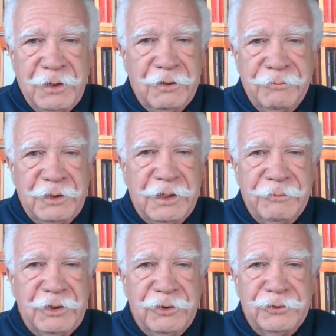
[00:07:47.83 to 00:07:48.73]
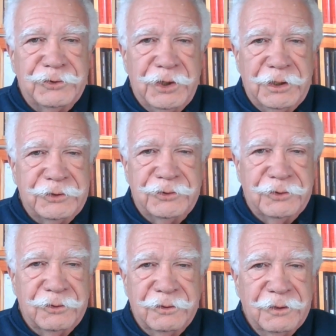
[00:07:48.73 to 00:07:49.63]
becoming your judge
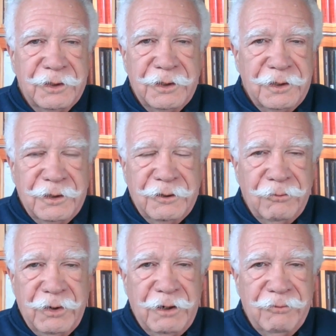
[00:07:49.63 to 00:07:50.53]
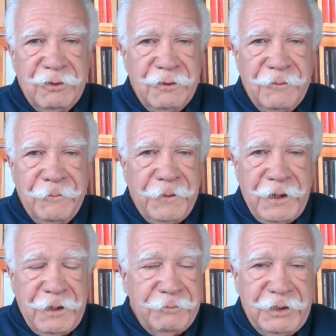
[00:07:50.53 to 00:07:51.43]
or whatever.
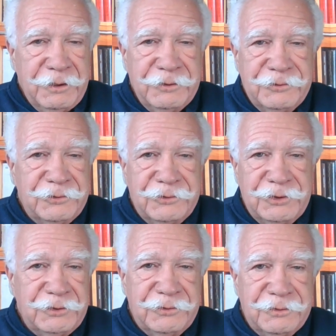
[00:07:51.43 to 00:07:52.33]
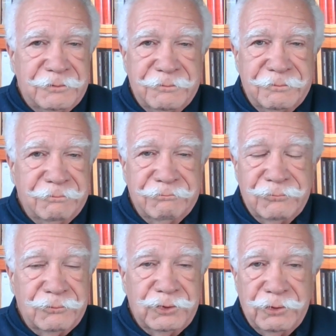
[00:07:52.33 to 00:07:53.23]
I mean, it's just
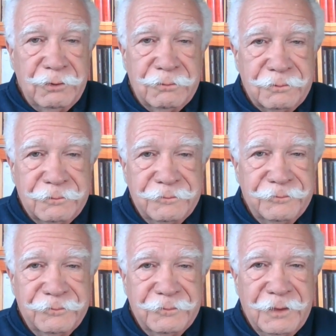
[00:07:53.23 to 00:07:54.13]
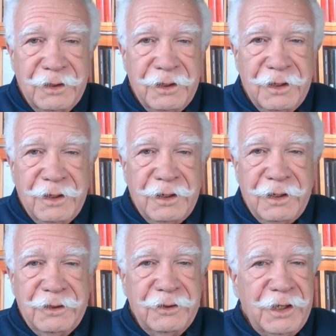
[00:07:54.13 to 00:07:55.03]
true.
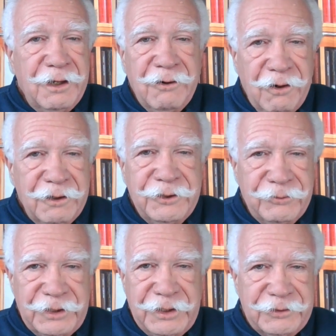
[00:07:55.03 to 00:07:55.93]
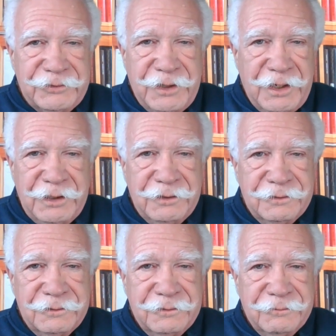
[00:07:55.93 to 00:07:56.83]
You can't argue against that.
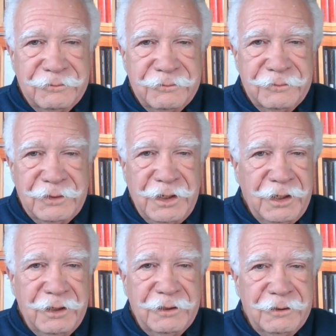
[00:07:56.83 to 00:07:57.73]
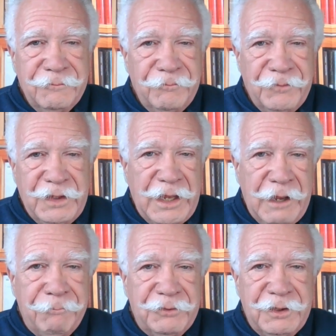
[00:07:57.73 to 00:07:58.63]
And the
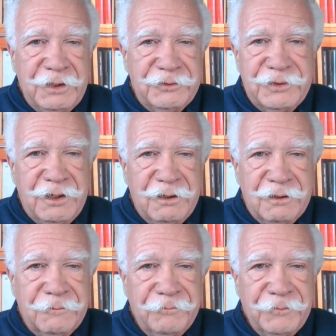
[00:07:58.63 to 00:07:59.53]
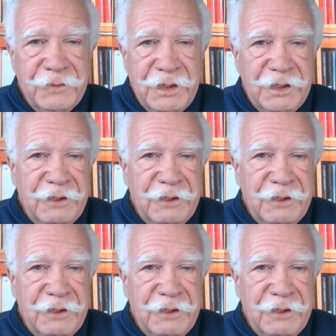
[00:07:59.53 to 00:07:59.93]
apathy is there. And